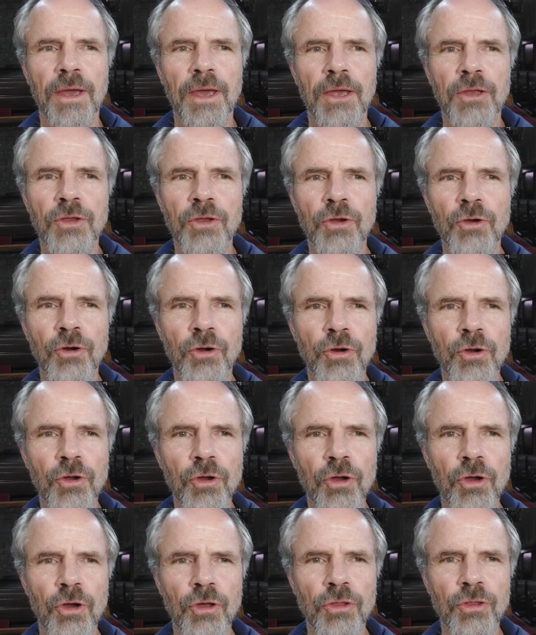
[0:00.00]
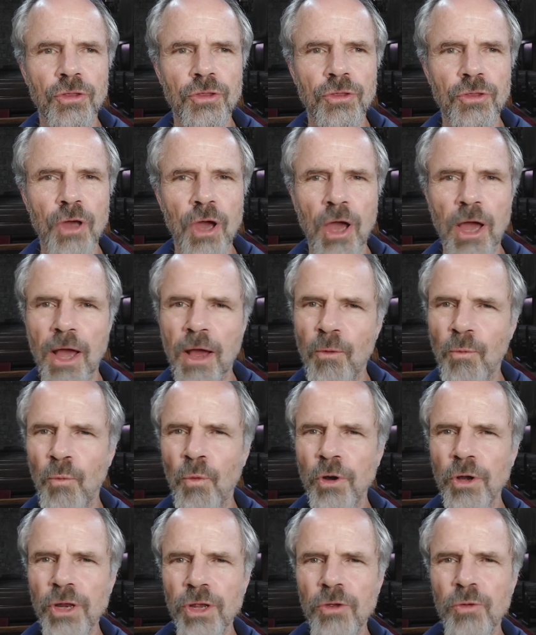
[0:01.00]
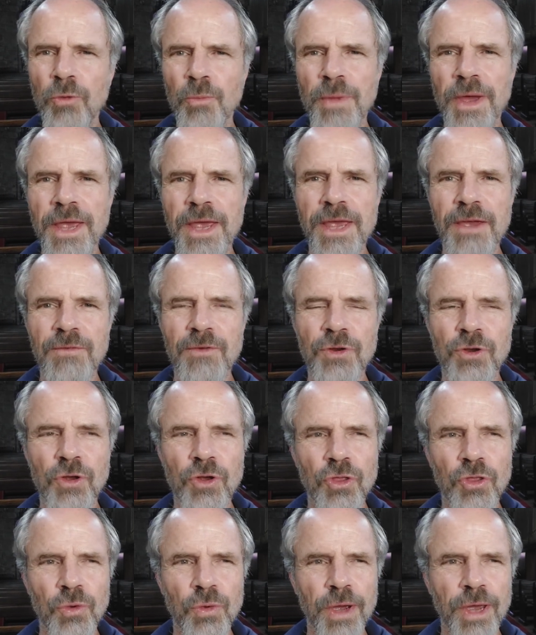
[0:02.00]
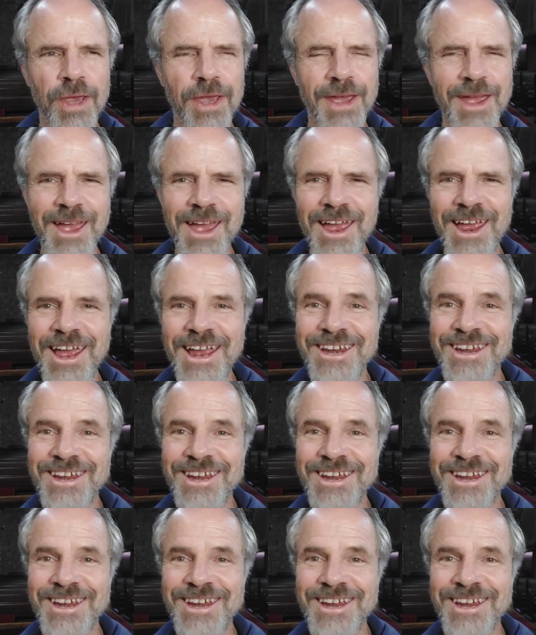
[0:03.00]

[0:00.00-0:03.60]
and you're on earth, what do you make of an earthquake?